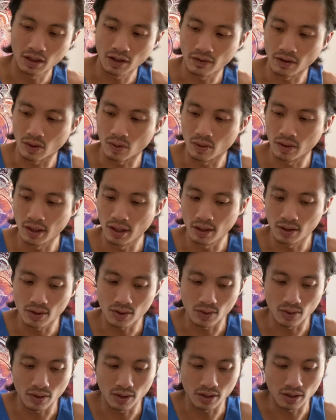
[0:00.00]
have the Queen of
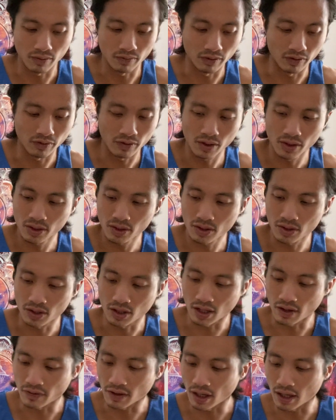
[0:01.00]
Swords in reverse.
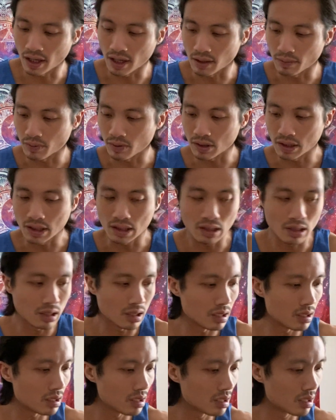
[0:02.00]
You have the High
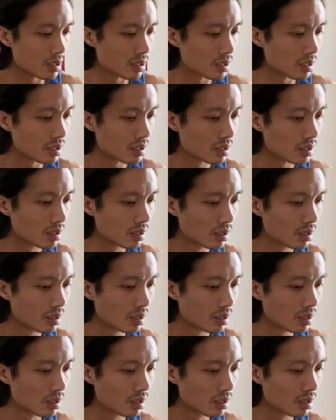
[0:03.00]
Priestess.